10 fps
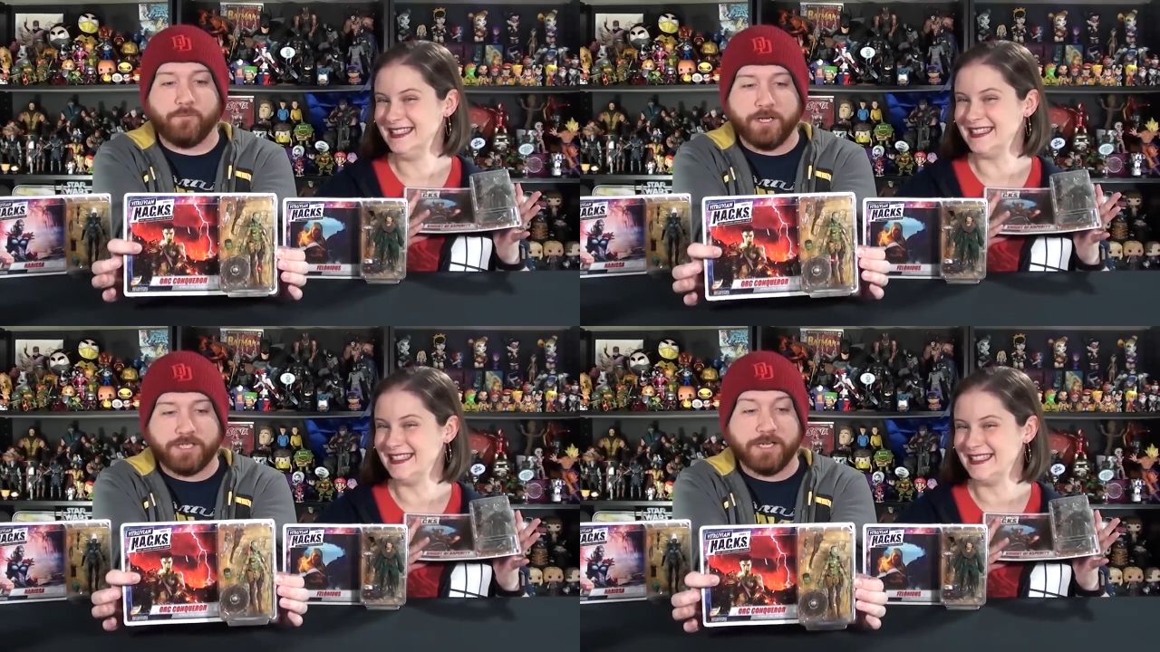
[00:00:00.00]

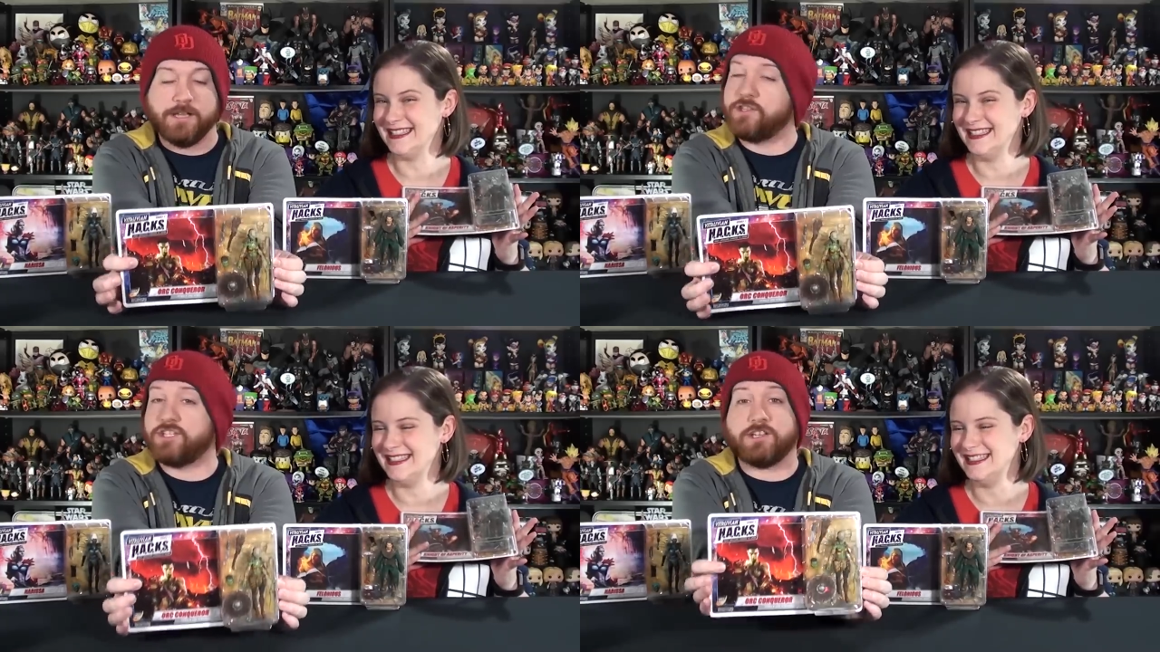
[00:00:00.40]
Speaker 1: which
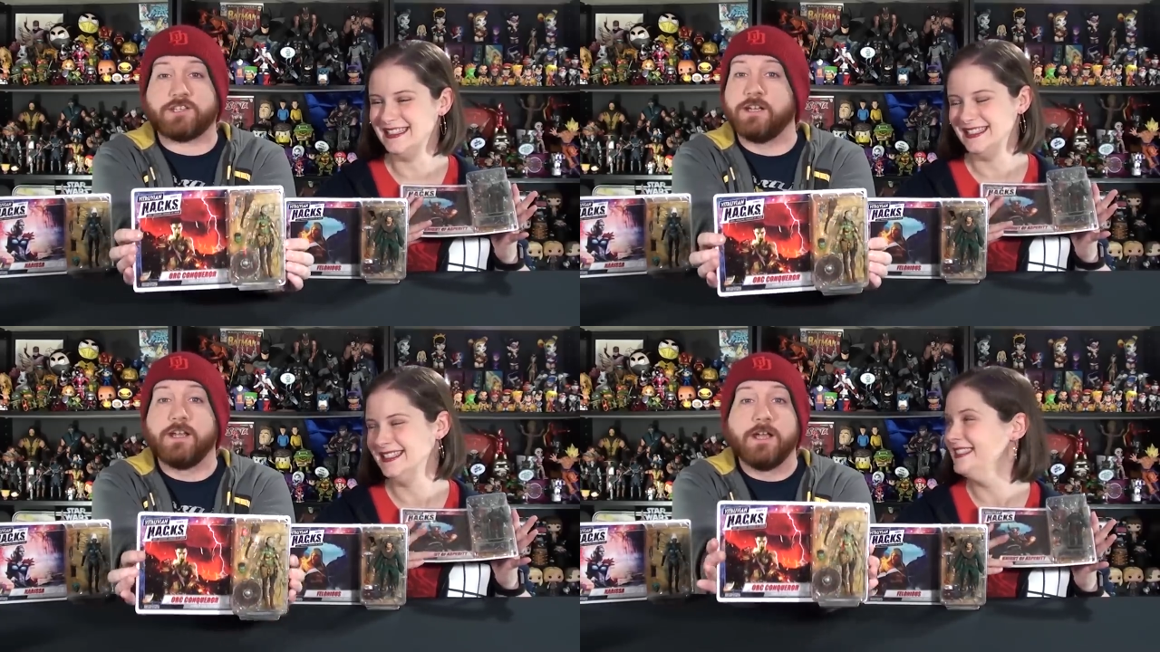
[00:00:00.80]
is just
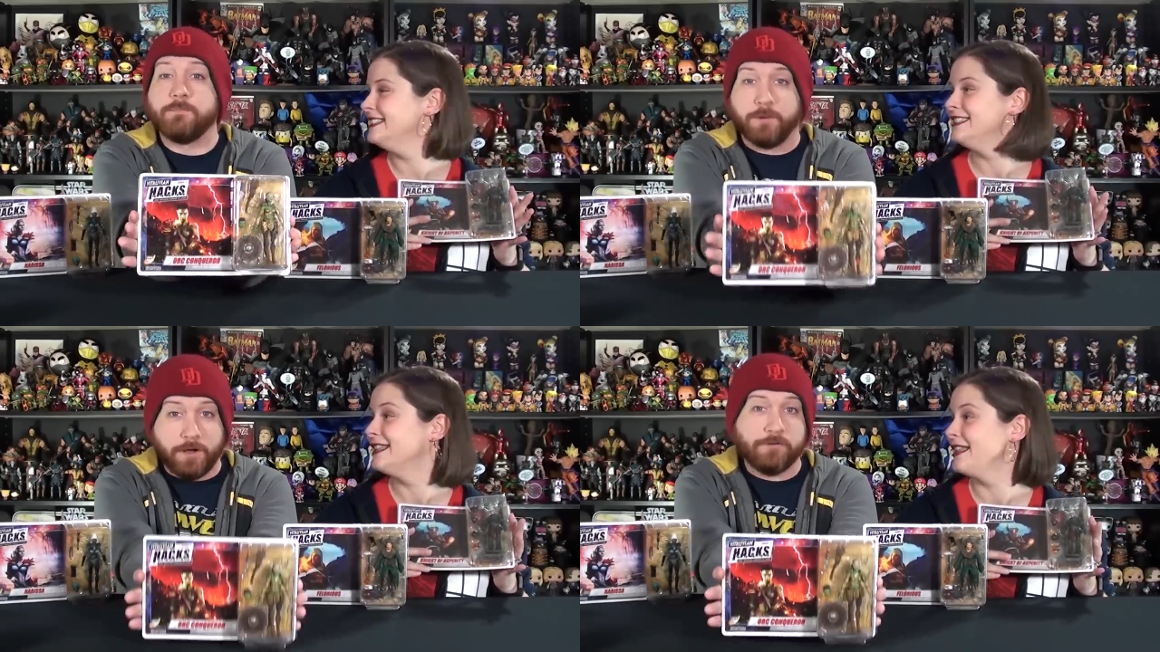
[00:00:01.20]

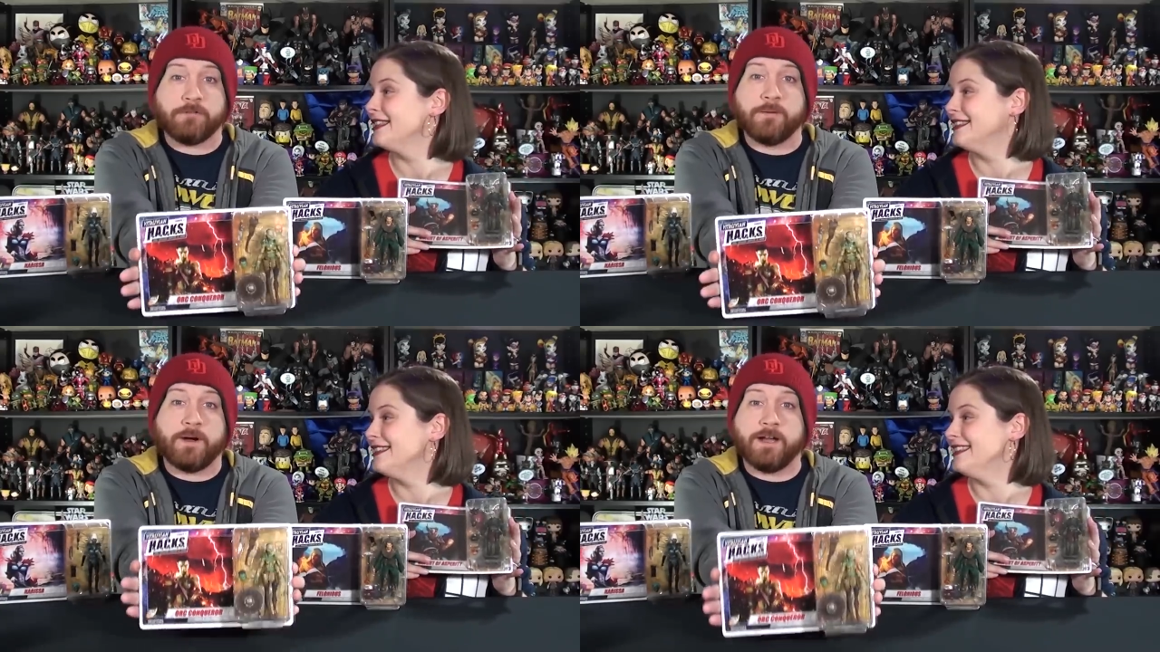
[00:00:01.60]
blows
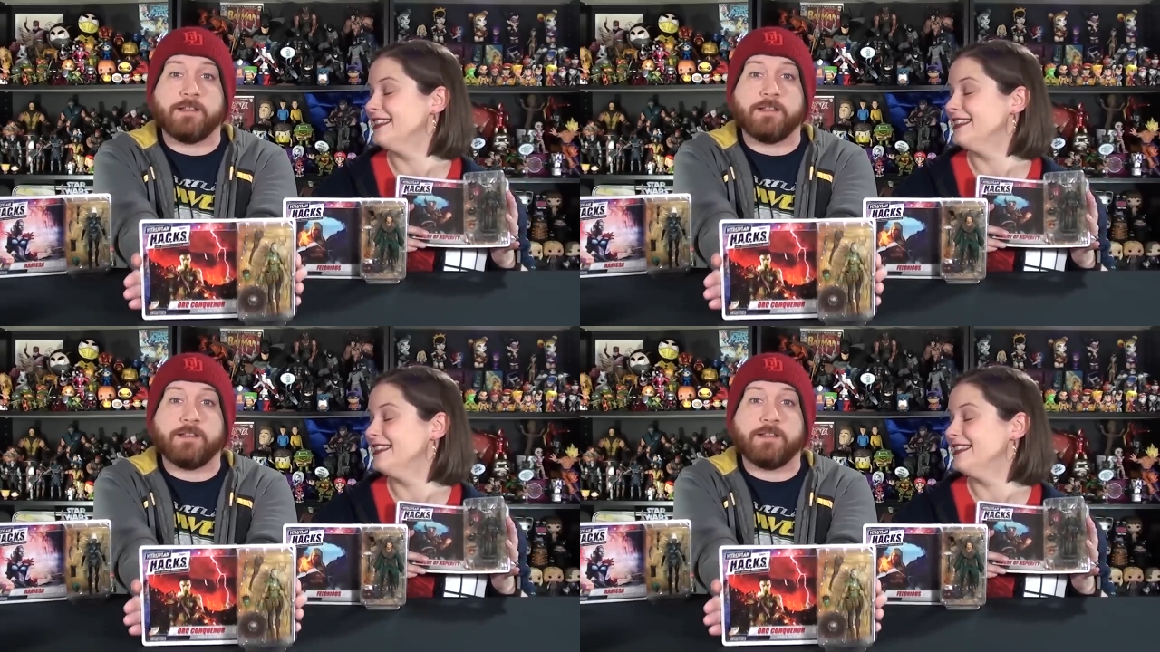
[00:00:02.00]
my mind.